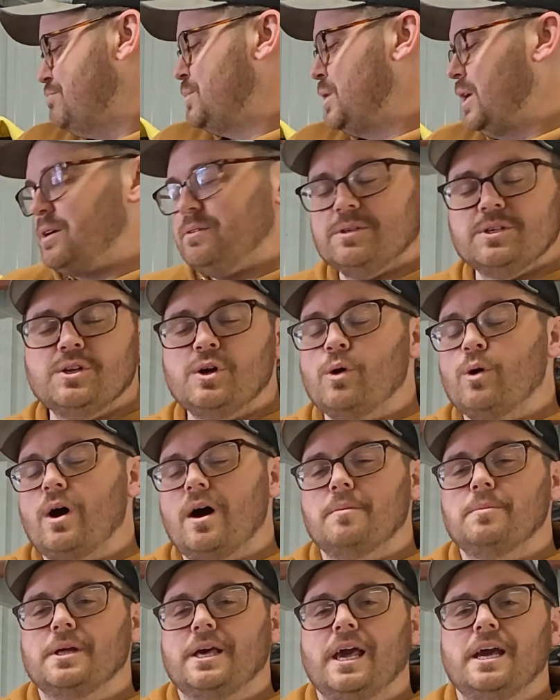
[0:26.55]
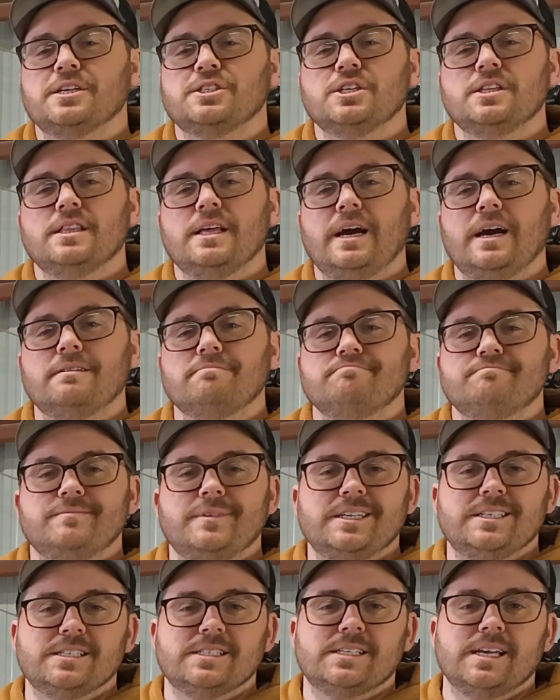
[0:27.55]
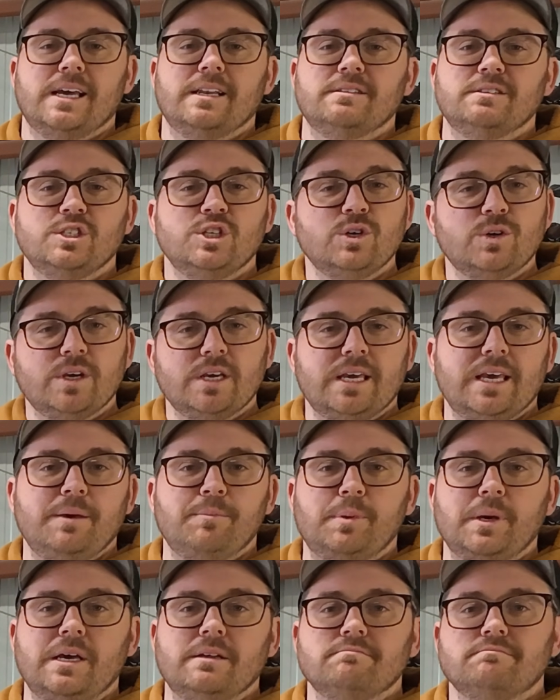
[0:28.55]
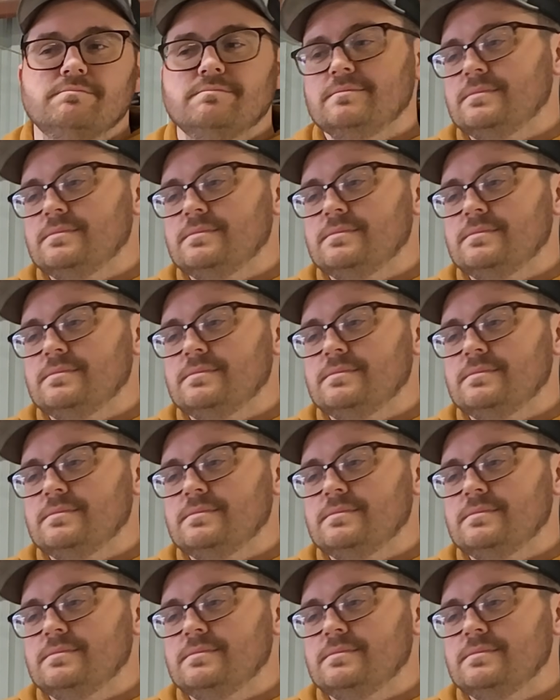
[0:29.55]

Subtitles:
there was no obligation there. They just said, you can keep it,